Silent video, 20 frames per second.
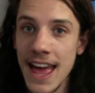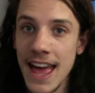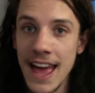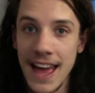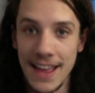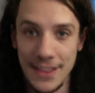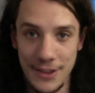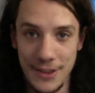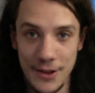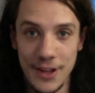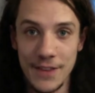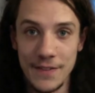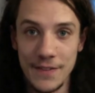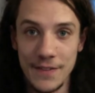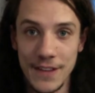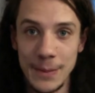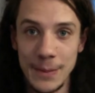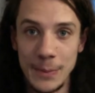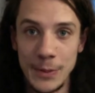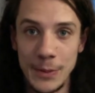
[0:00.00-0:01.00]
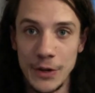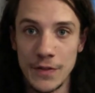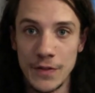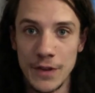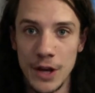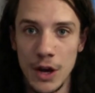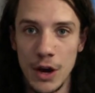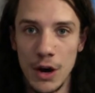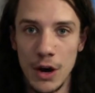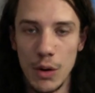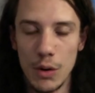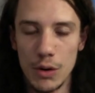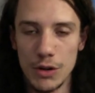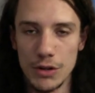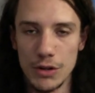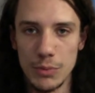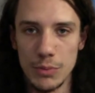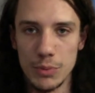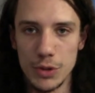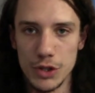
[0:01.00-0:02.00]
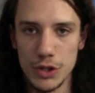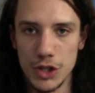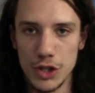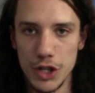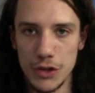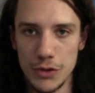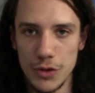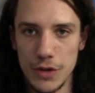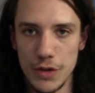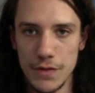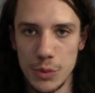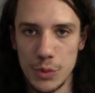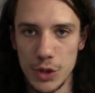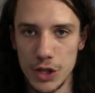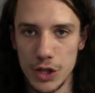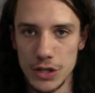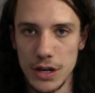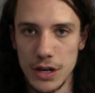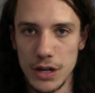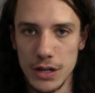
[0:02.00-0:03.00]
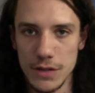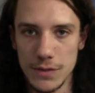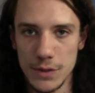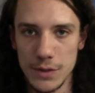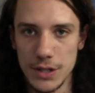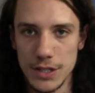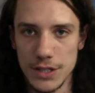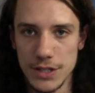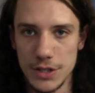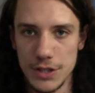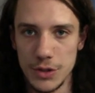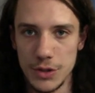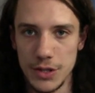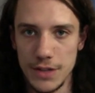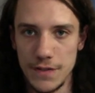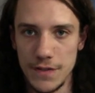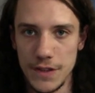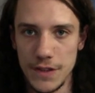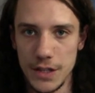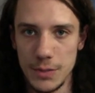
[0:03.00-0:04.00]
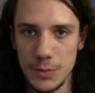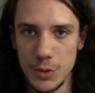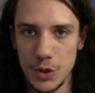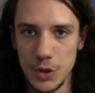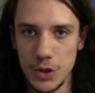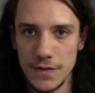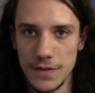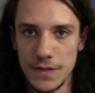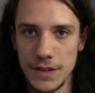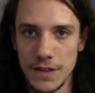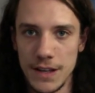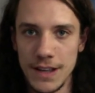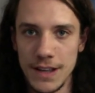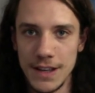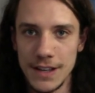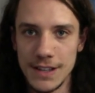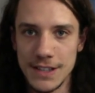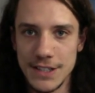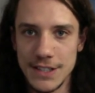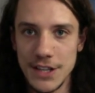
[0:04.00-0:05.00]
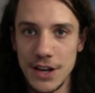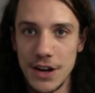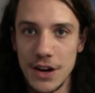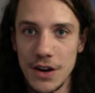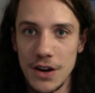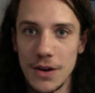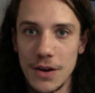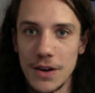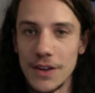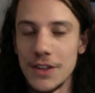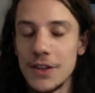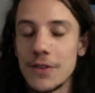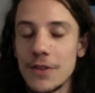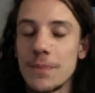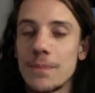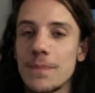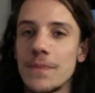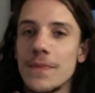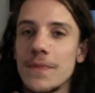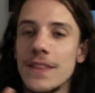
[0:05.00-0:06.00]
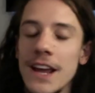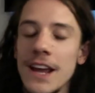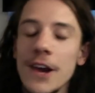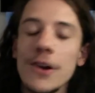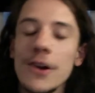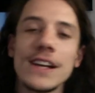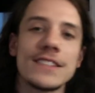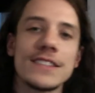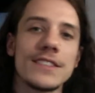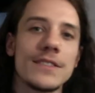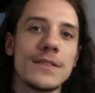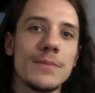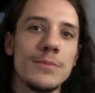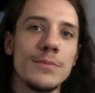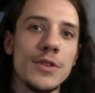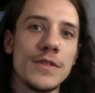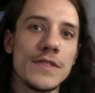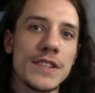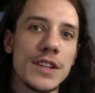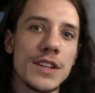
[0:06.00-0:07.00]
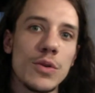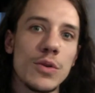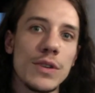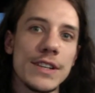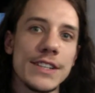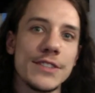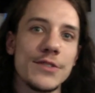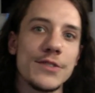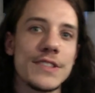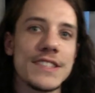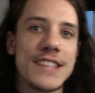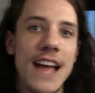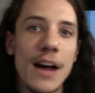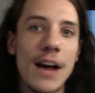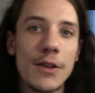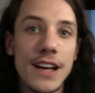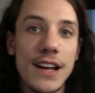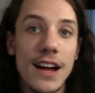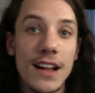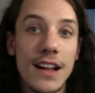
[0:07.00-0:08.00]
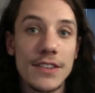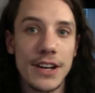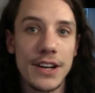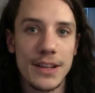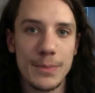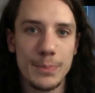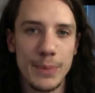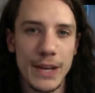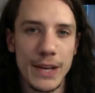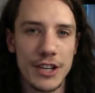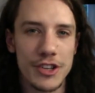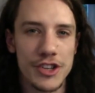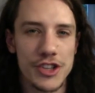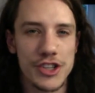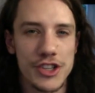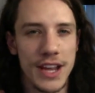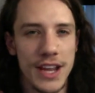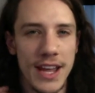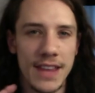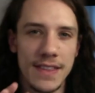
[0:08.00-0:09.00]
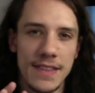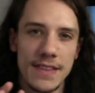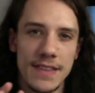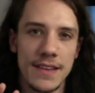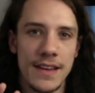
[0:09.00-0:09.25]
and you can feel it move. Or you can pretend to have a really dark voice, and you can feel it move. So your larynx moves according to sound, color, and pitch. And